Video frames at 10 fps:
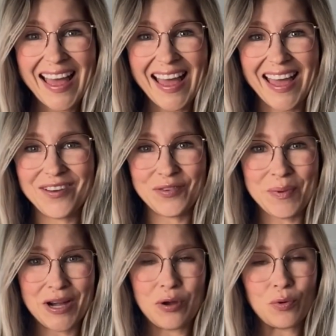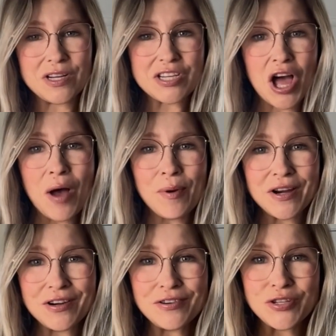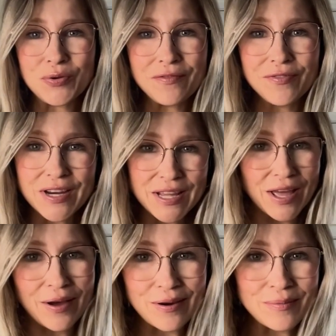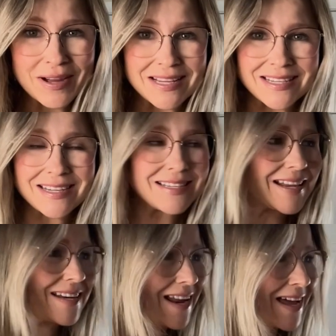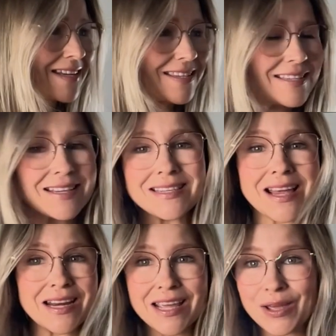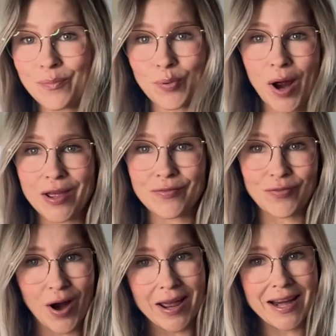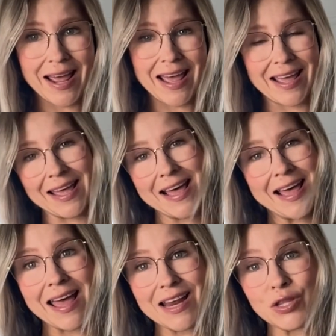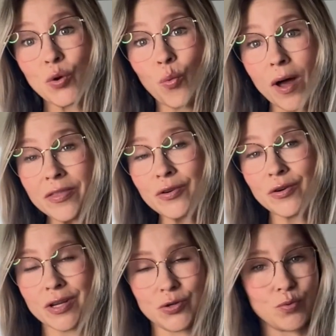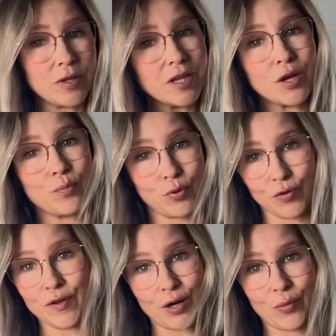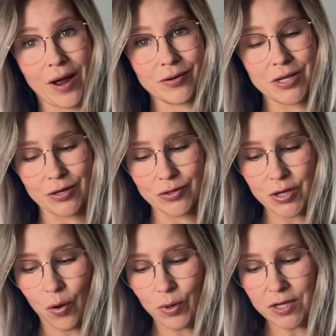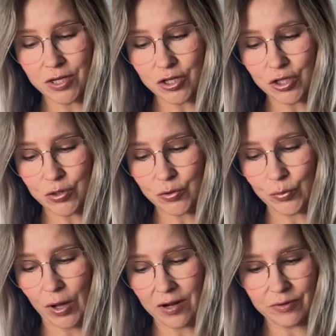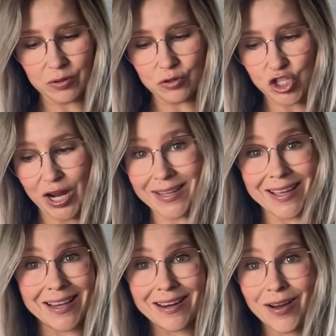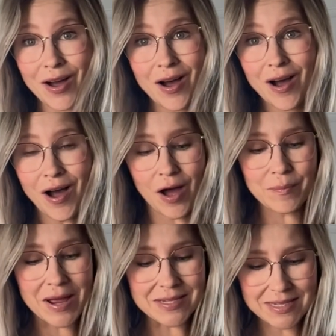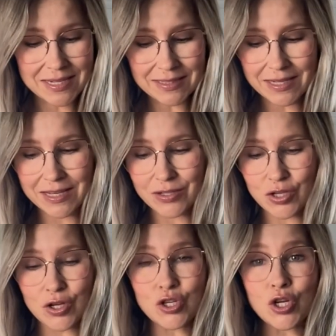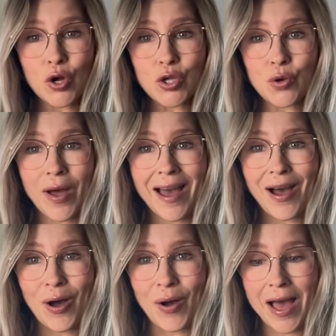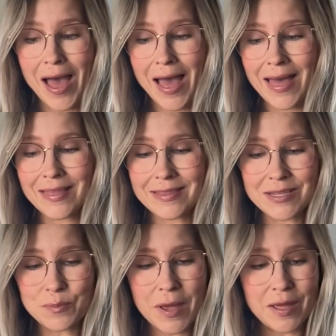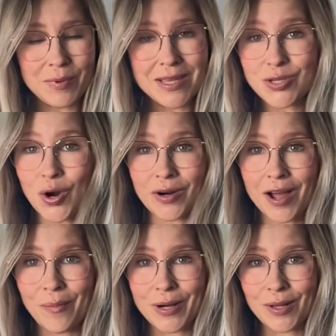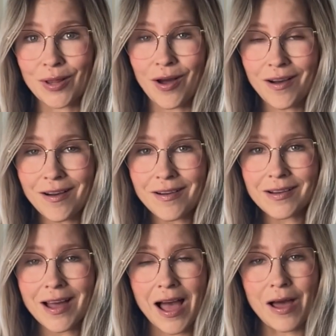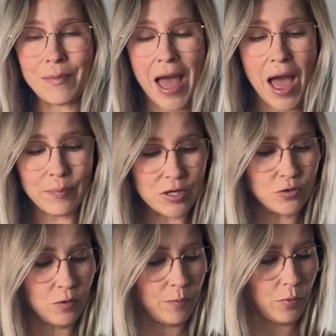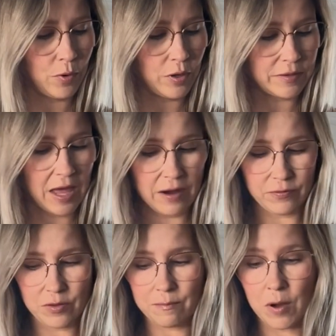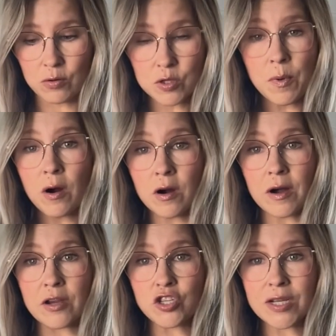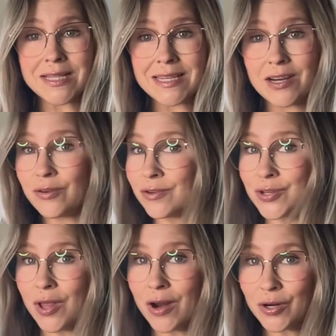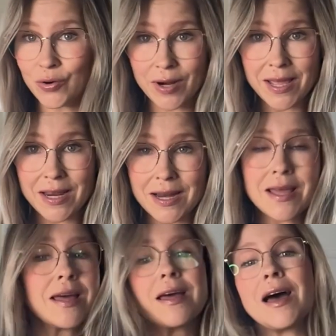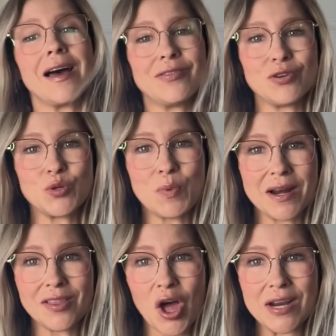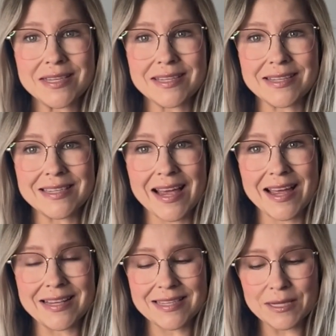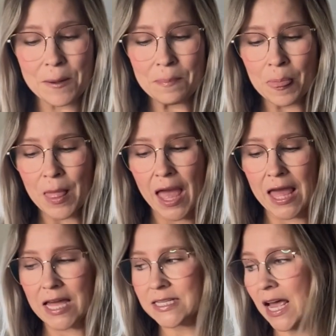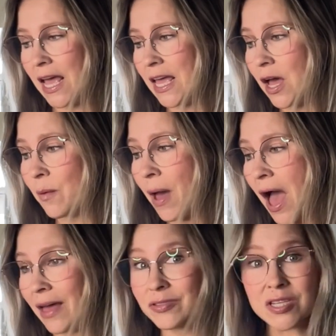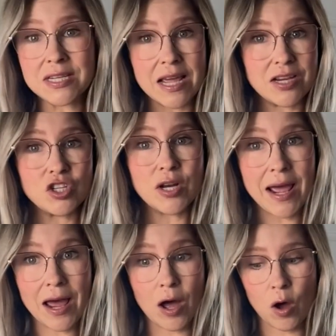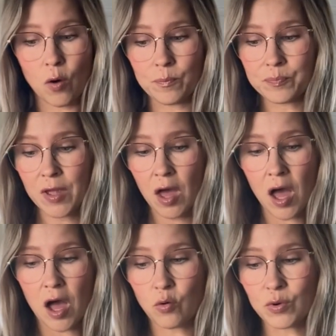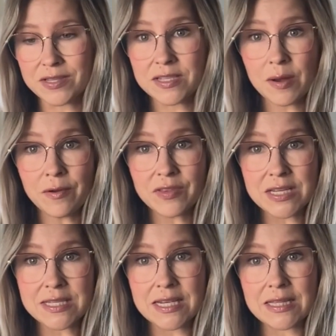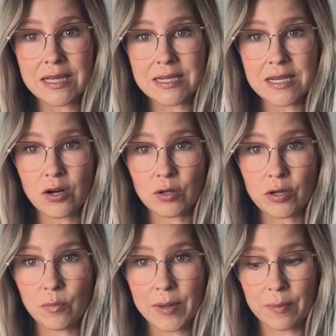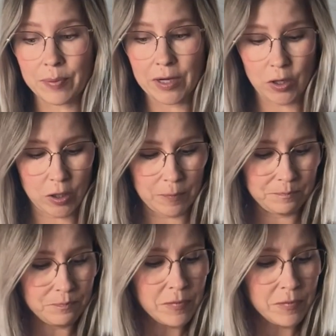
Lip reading: Hey everybody, I wanted to hop on here and do a video because it is a nice, sunny, bright Friday and the weather is really improving around here. So I wanted to just do kind of a little check-in on my seedlings, show you how these babies are coming along. I'm happy to report that for the most part, as you can see here, there's a lot of green. There's been a lot of success, and I am at the stage now with some of these seedlings that are a little bit bigger